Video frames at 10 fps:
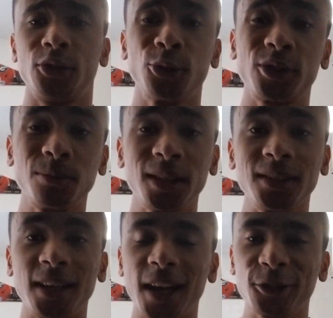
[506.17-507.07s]
So something
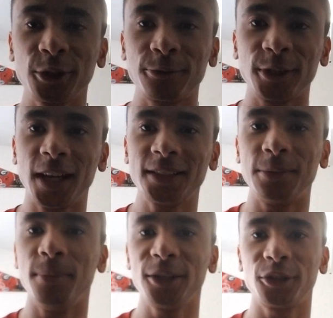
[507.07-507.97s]
that I actually forgot
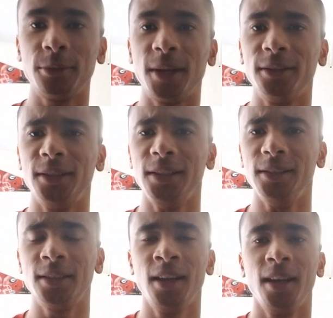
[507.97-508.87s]
to mention about
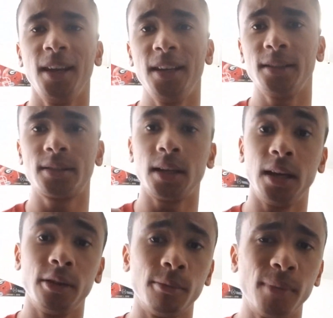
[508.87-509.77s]
these is
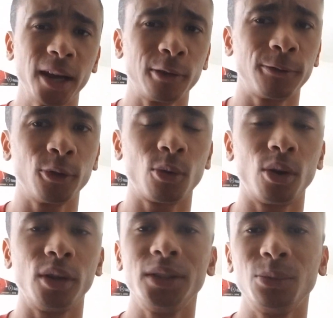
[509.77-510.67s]
the microphone
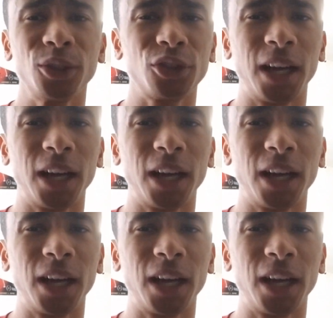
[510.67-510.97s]
quality, which